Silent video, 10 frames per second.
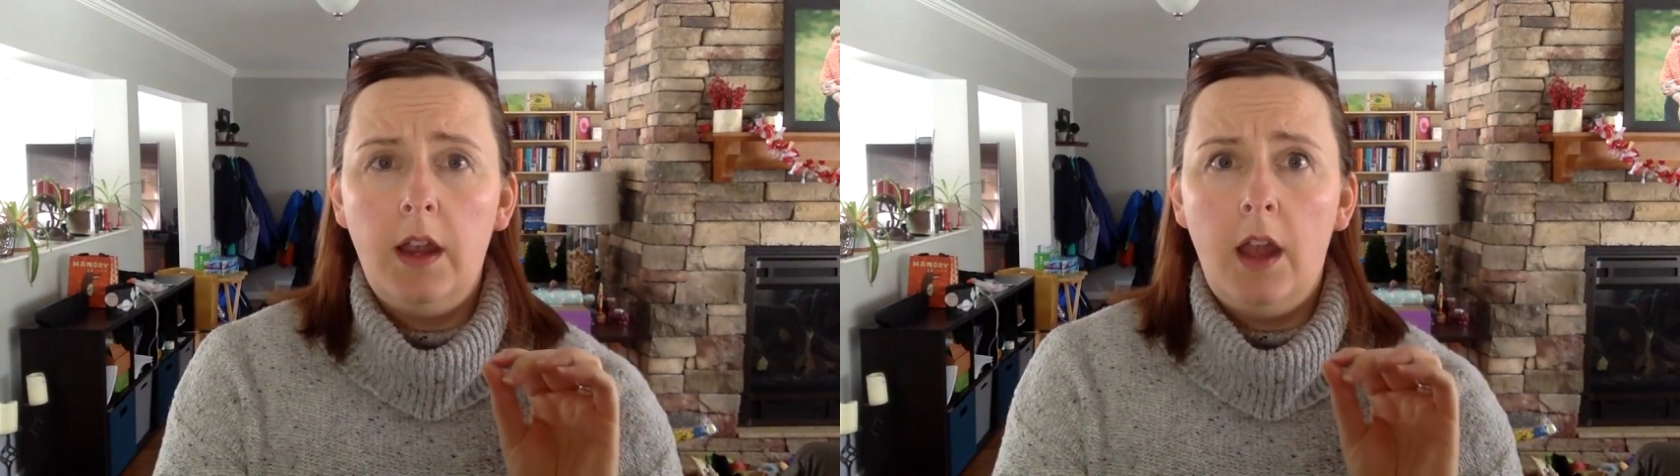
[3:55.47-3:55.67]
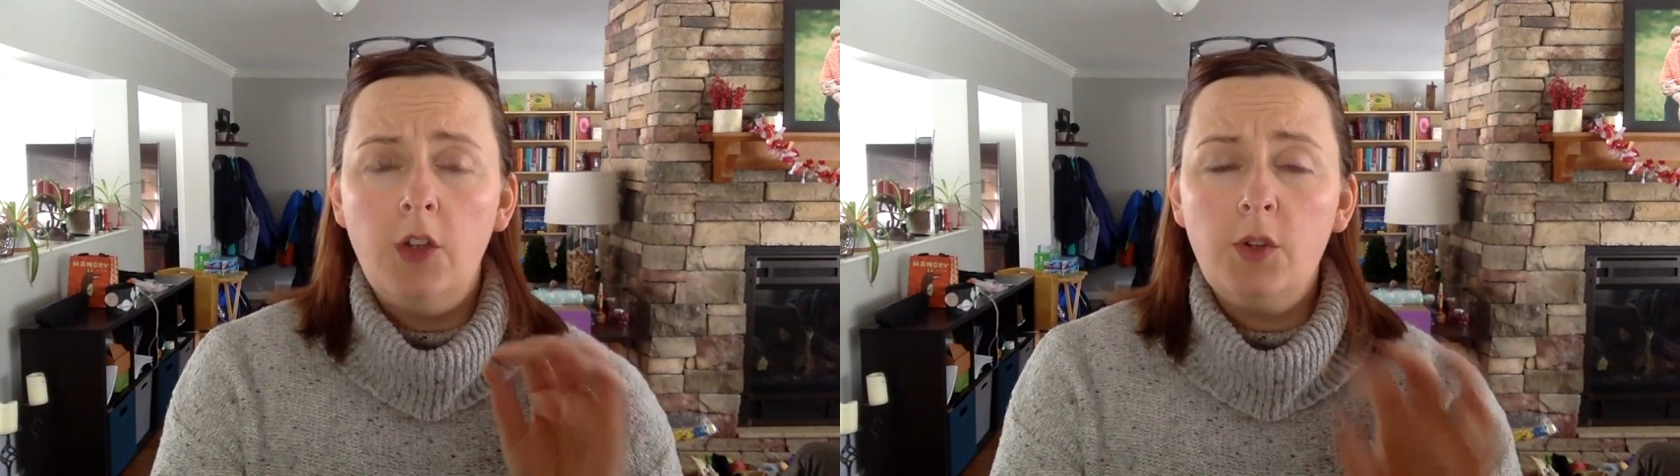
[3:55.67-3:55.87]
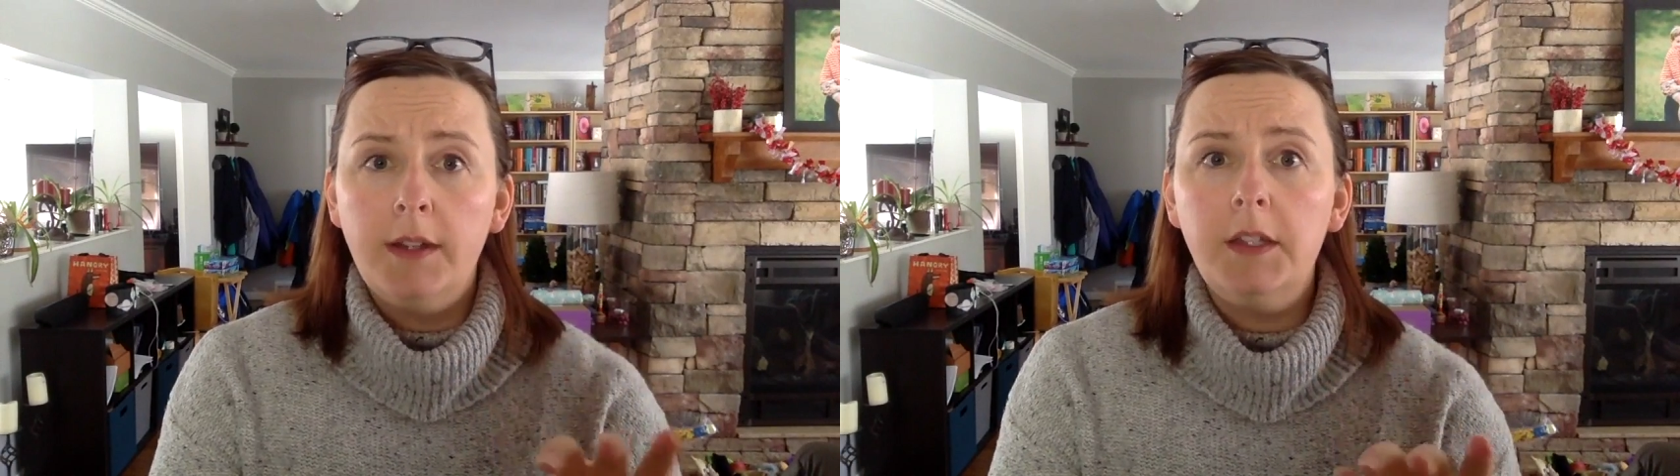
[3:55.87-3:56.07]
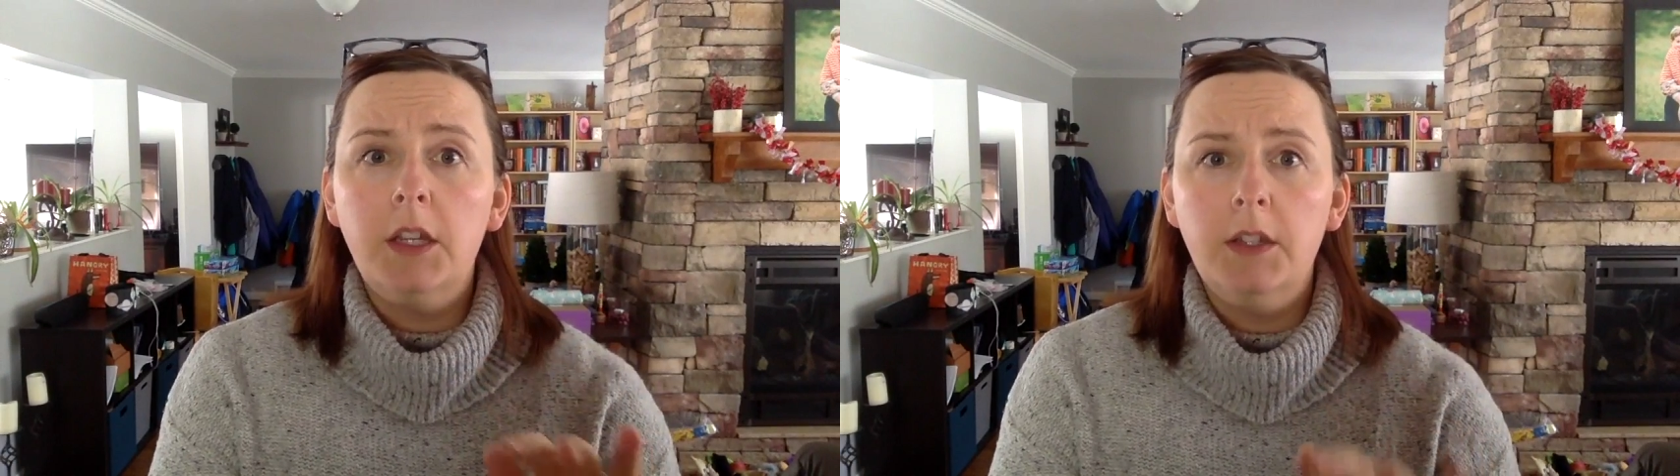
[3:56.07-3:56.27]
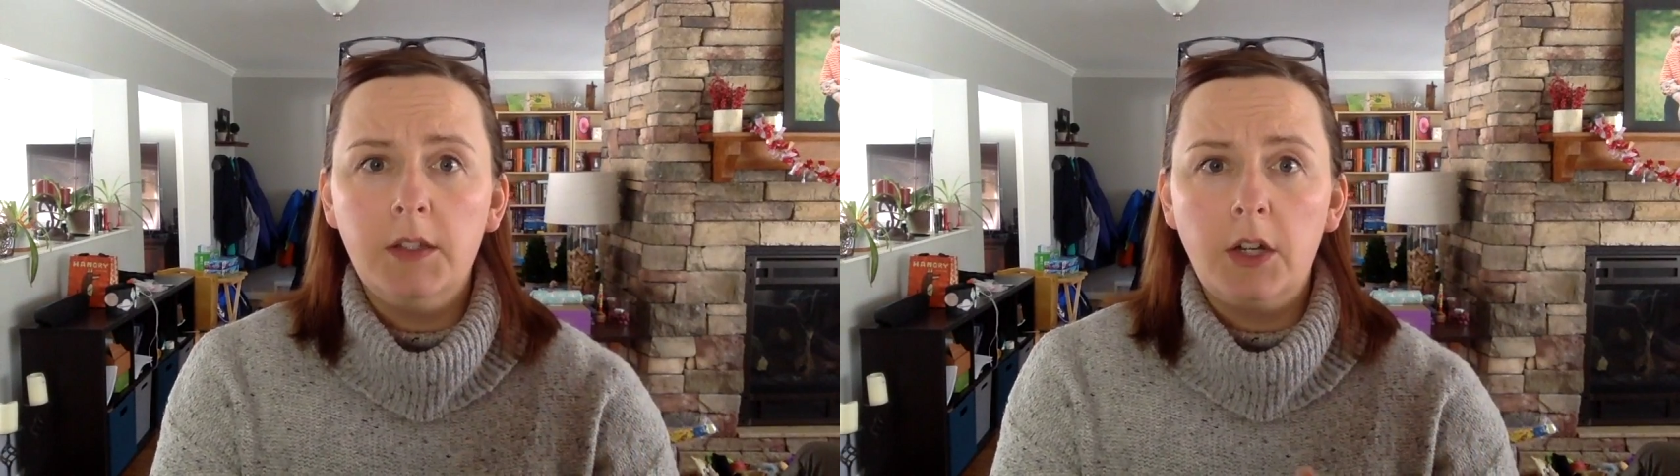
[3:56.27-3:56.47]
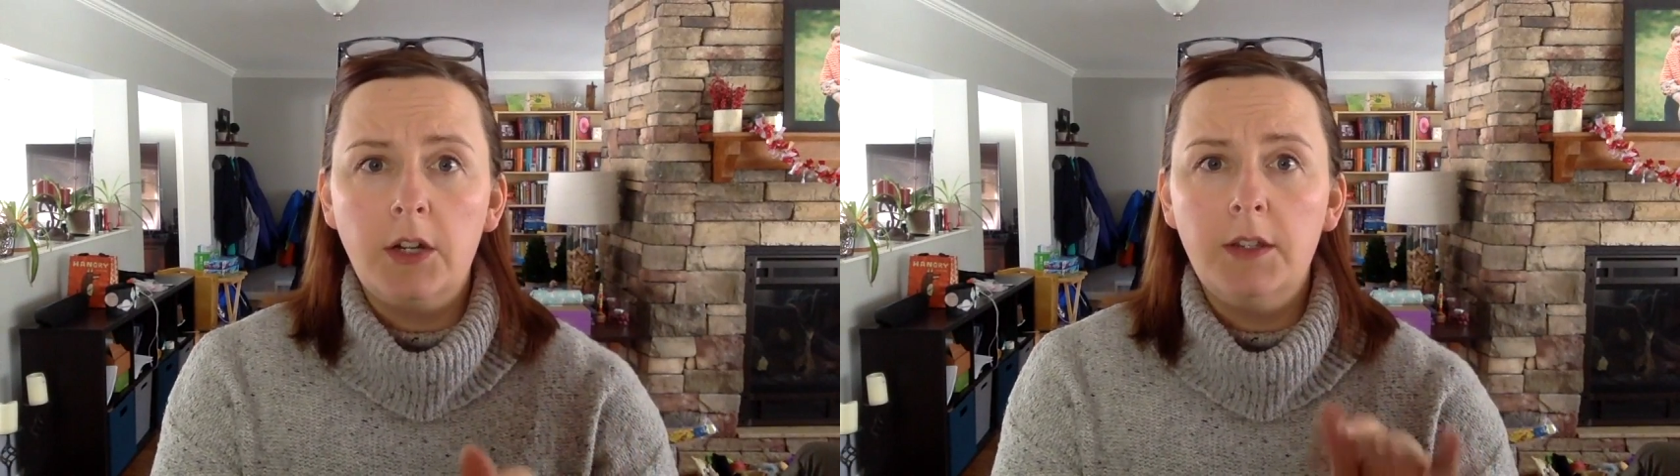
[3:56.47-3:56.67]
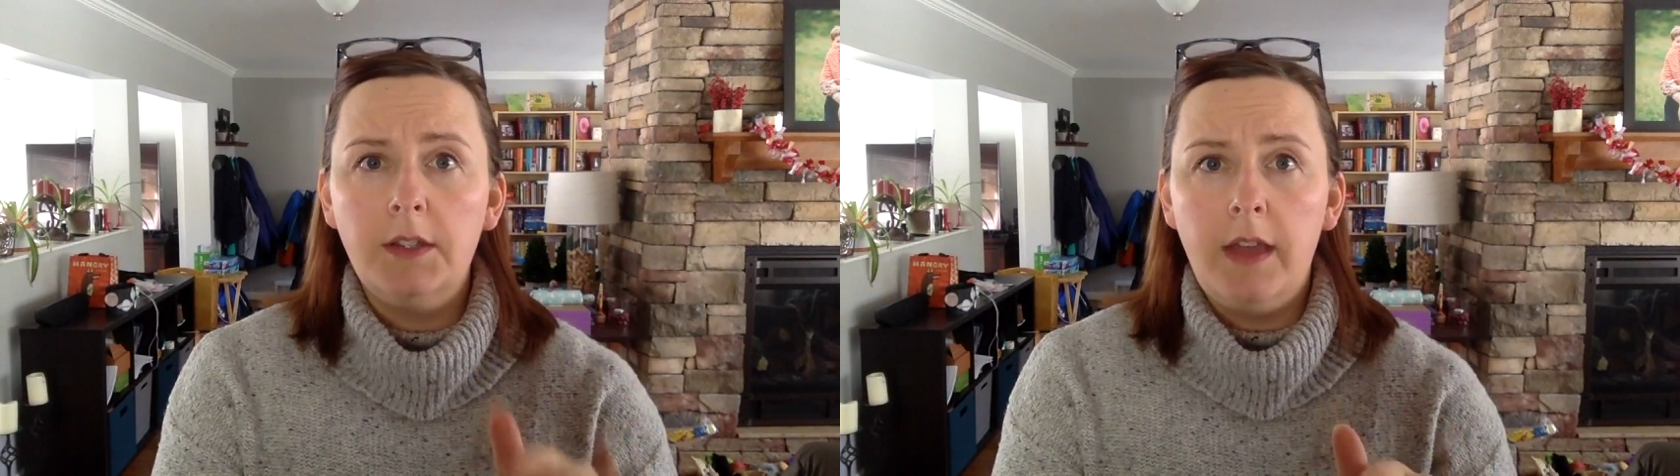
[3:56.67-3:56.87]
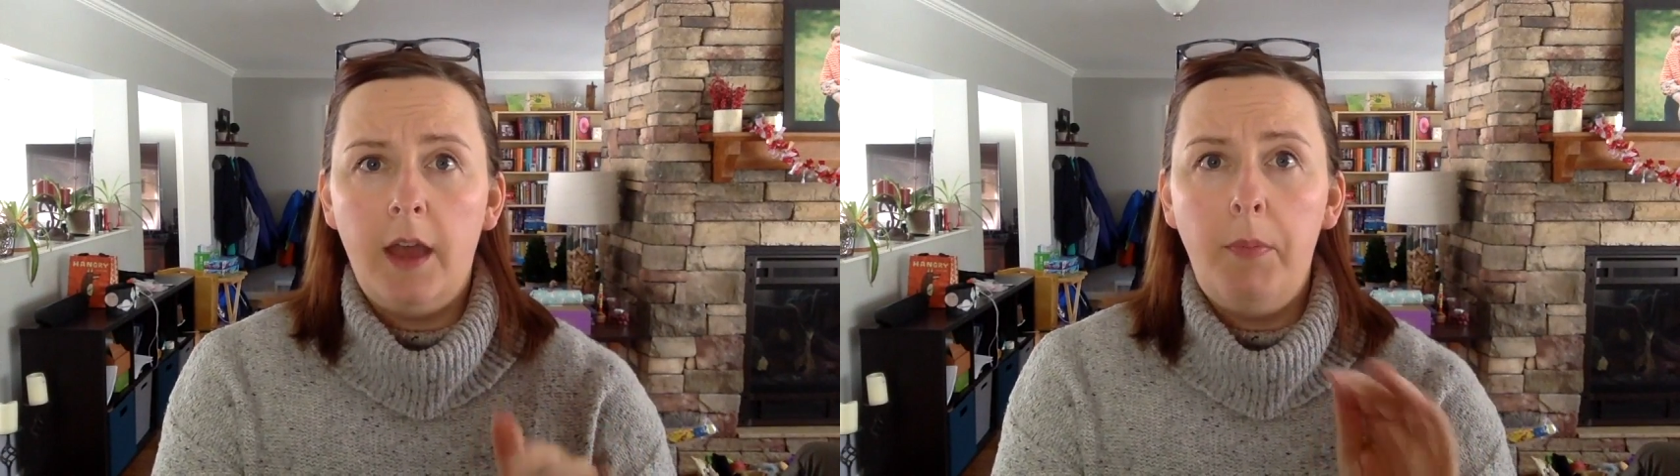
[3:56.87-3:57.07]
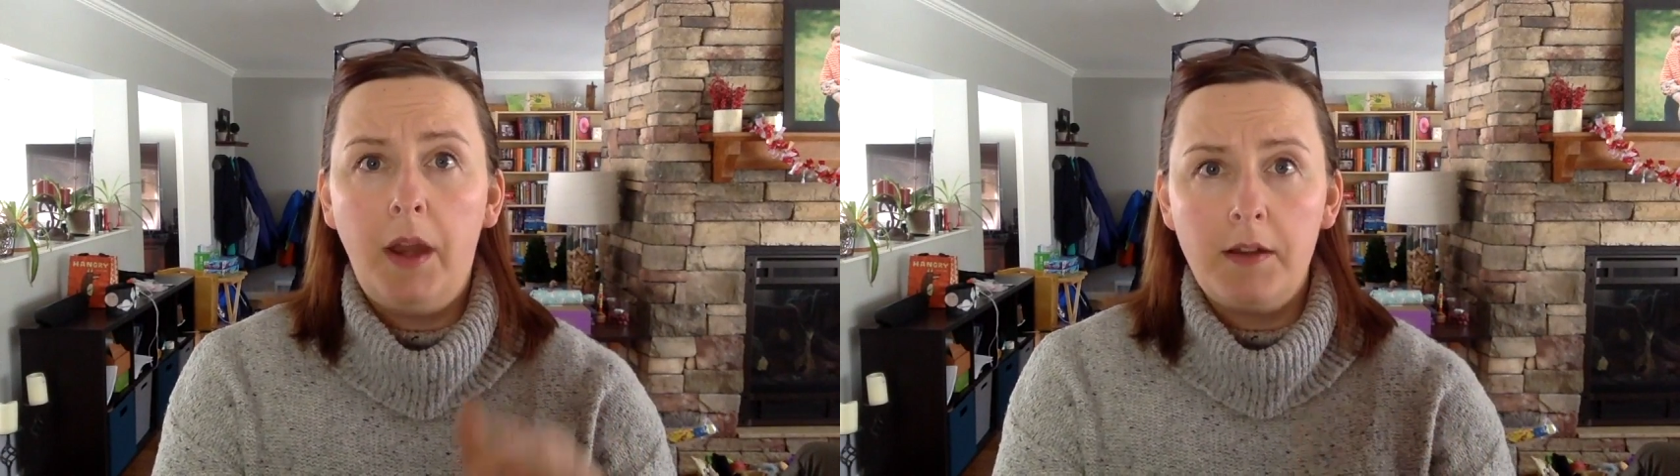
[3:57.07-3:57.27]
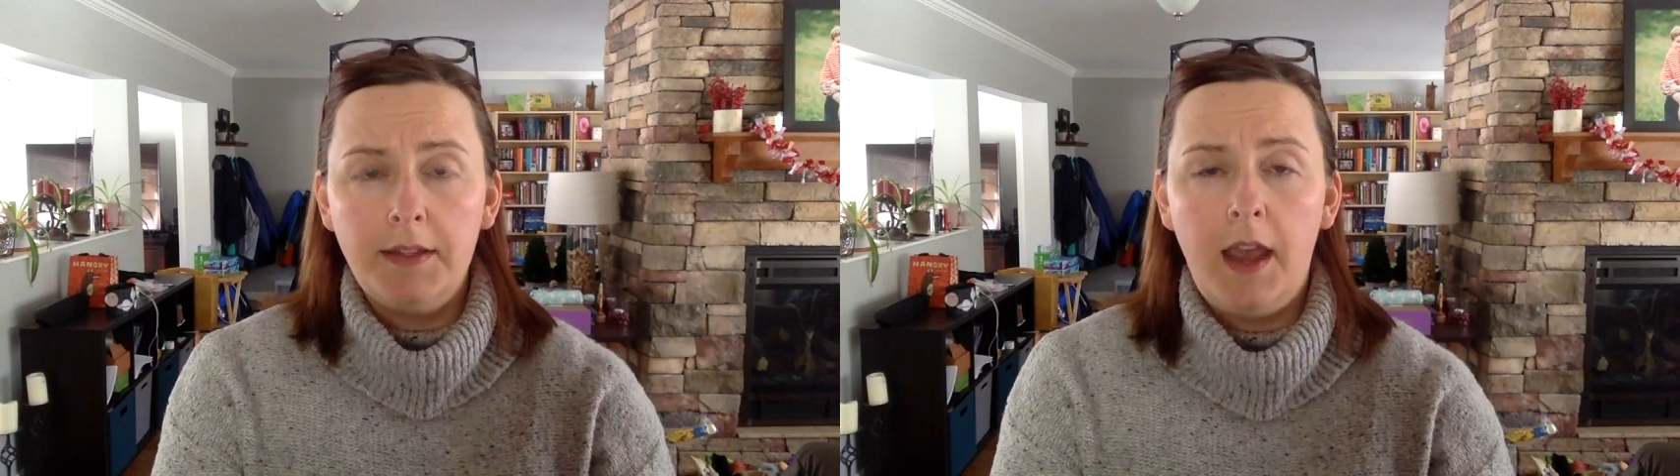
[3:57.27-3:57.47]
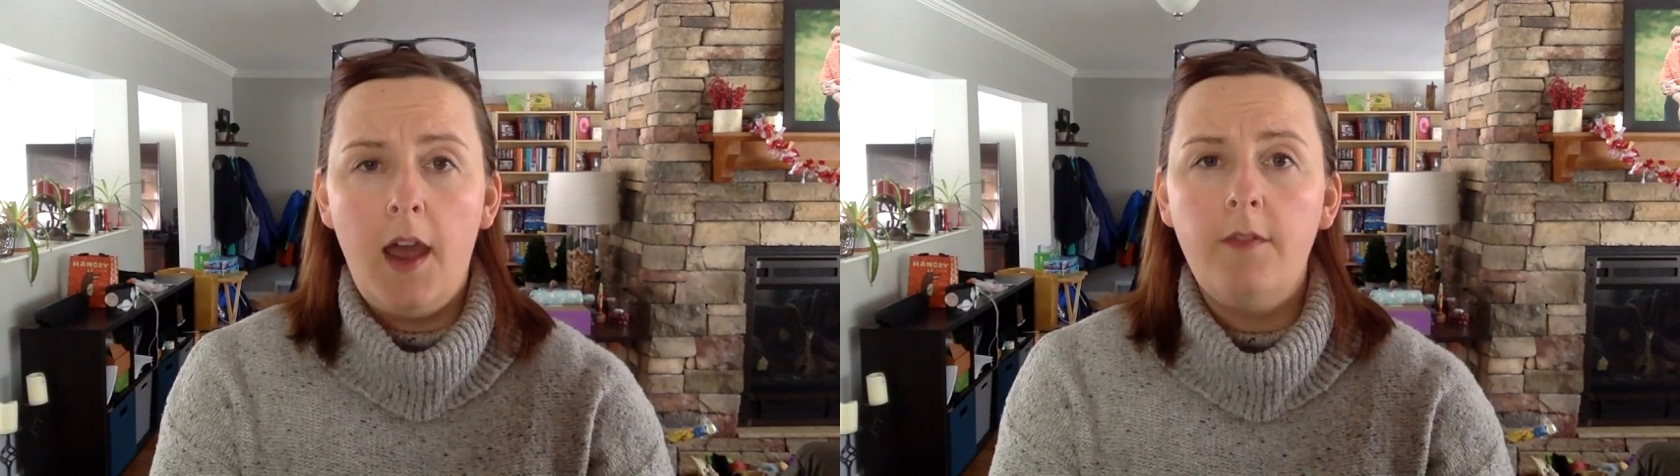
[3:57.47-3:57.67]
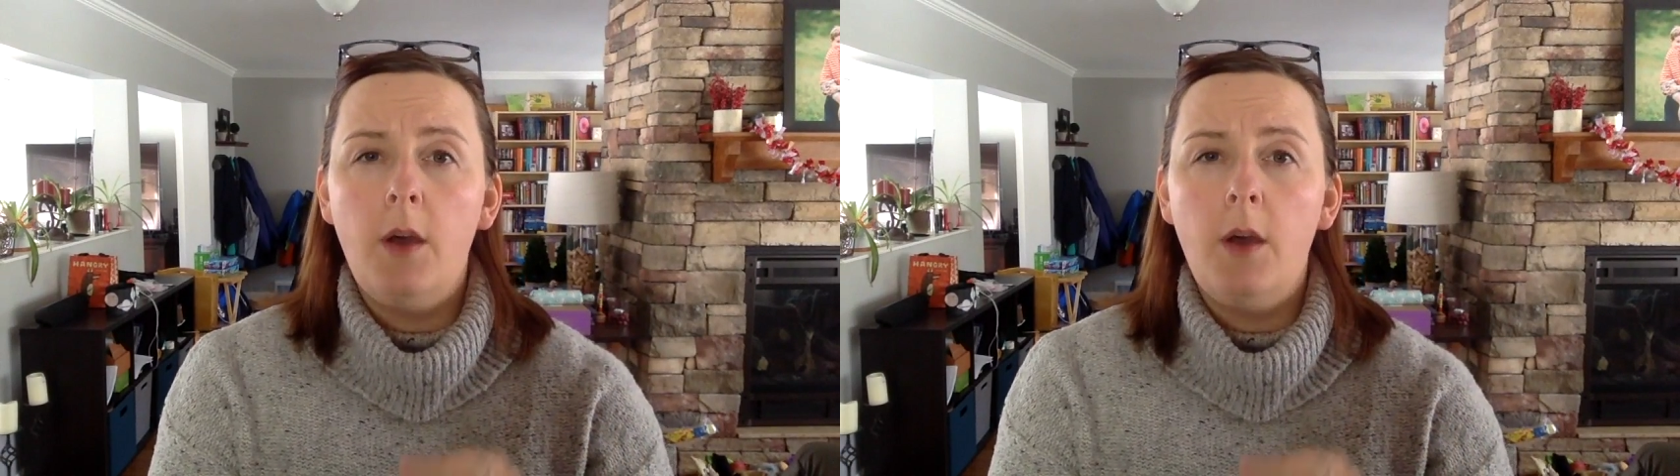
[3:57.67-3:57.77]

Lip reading: address the concerns that parents have